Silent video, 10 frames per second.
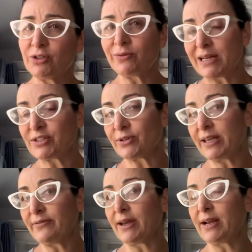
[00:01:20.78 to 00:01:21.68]
rest, or
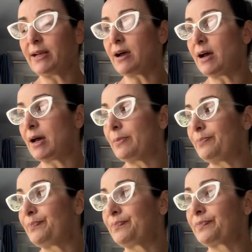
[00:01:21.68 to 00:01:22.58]
even
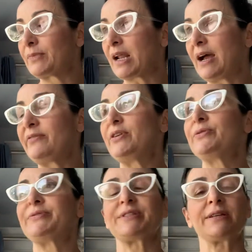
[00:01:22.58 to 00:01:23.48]
I've
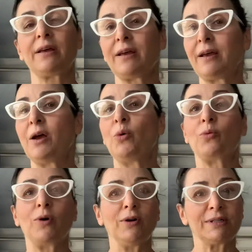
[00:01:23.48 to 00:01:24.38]
used
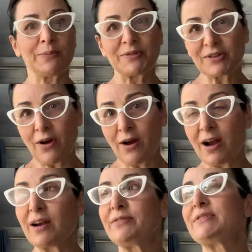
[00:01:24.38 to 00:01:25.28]
rolled up
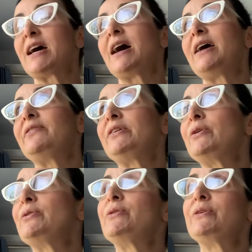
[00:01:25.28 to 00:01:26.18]
scarves. I've
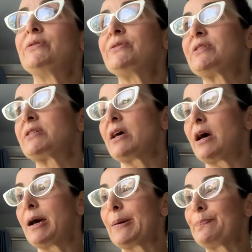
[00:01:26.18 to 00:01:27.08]
used
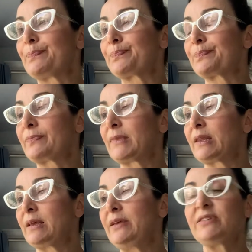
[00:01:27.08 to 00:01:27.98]

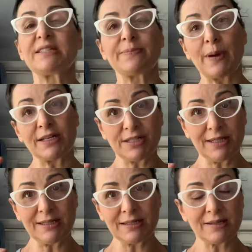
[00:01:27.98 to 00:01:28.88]
even
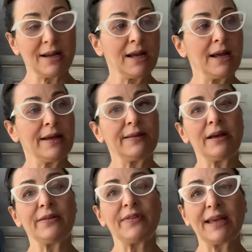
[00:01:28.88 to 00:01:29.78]
sponges.
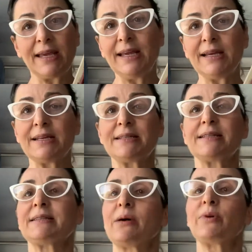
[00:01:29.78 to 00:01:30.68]
The key is
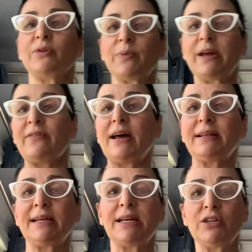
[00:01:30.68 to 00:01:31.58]
that when you play
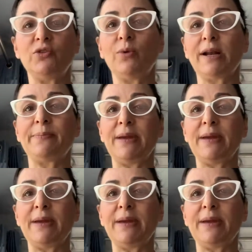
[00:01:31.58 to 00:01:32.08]
violin, you don't